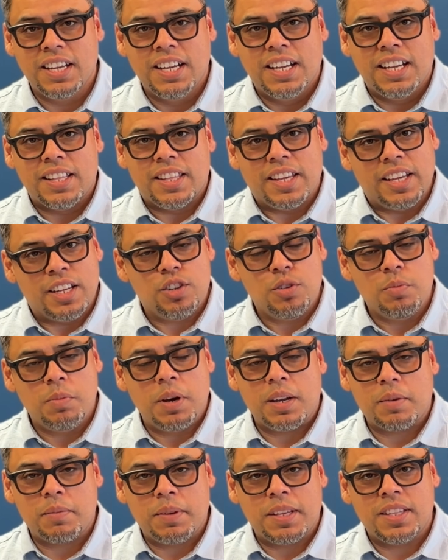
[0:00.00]
The
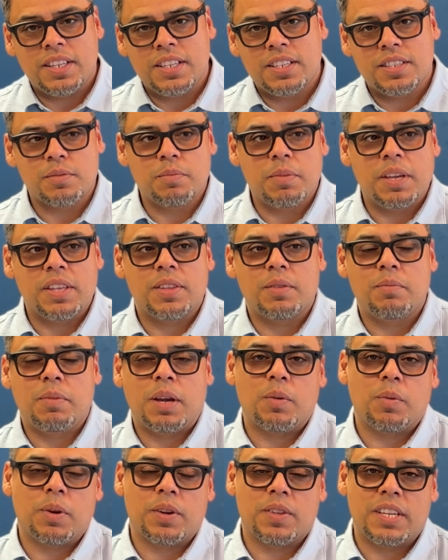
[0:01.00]
entubar method is a method
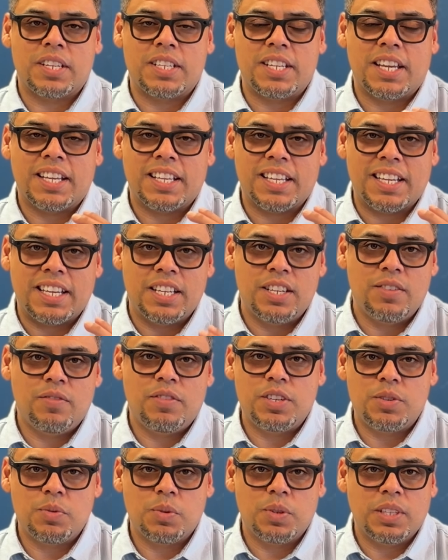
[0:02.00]
by where they take the
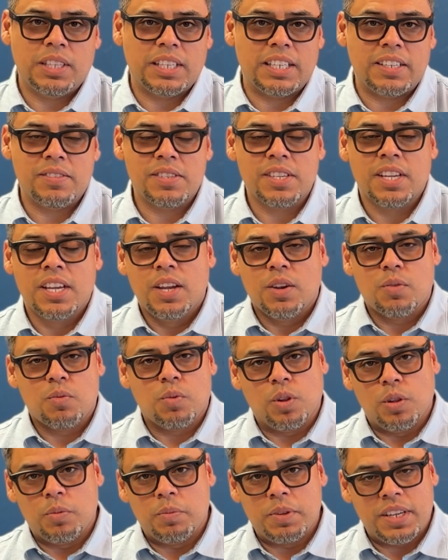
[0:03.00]
individual leaves,
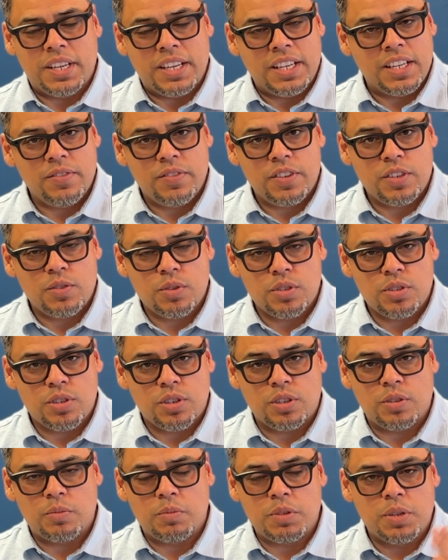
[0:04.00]
roll them into individual
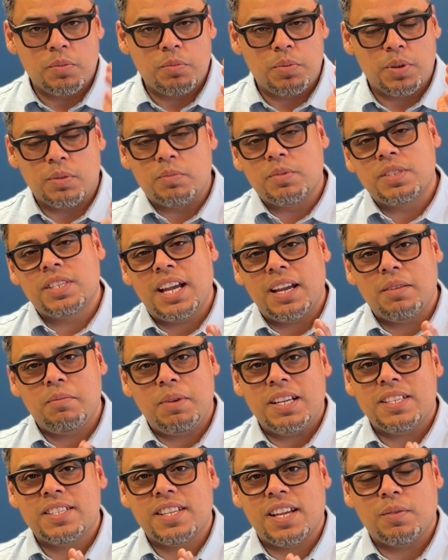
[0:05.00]
tubes, put them side
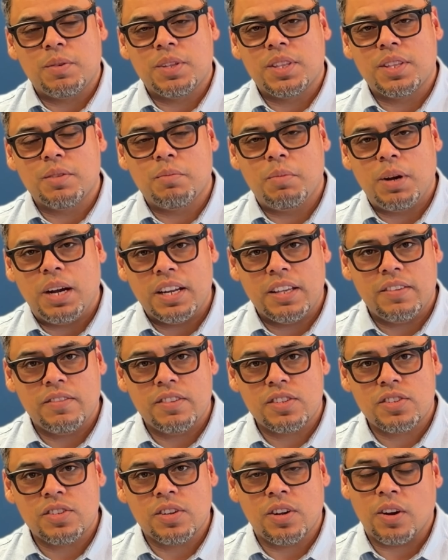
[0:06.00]
by side within the body of
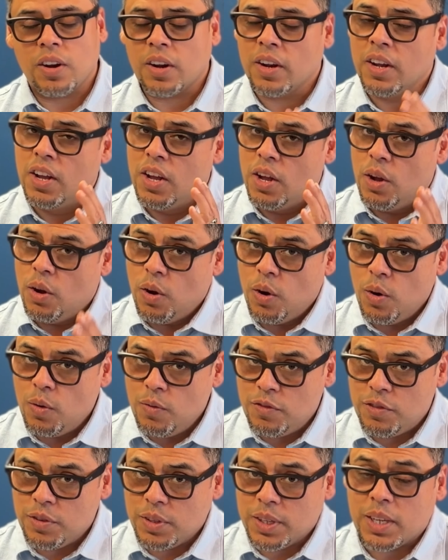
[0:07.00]
the cigar,
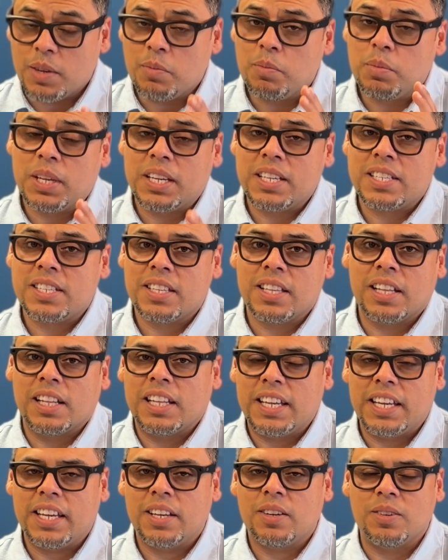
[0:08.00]
hopefully placing the
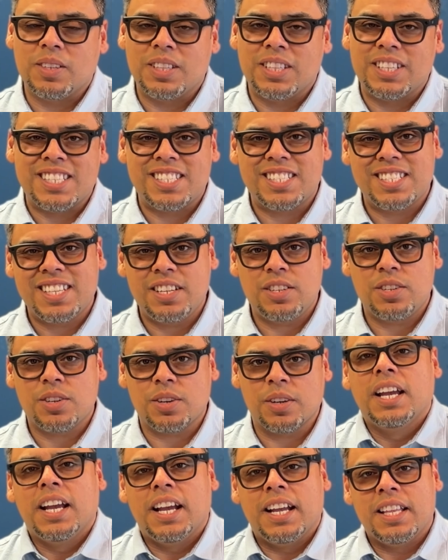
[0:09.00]
ligero in the
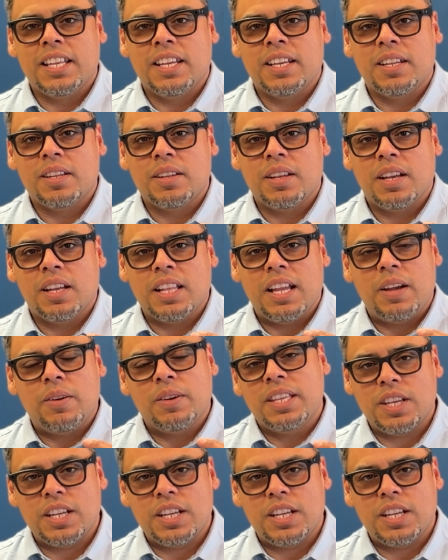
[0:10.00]
center and then allowing that